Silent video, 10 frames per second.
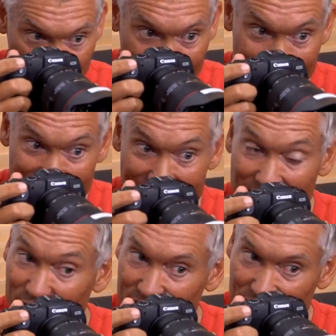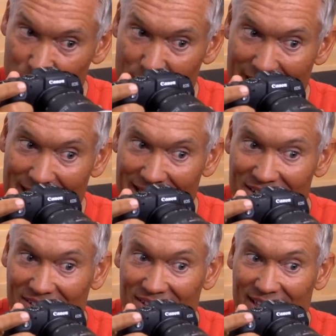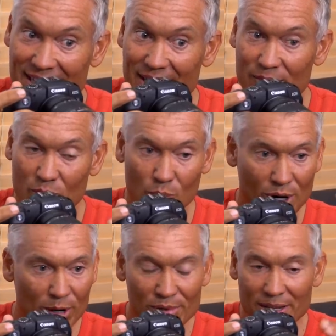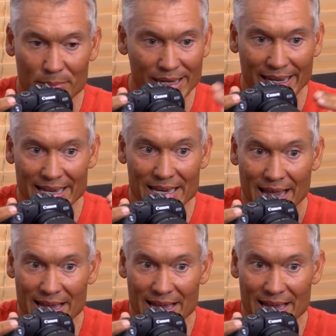look at the detail and zoom in and see where I'm clipping and,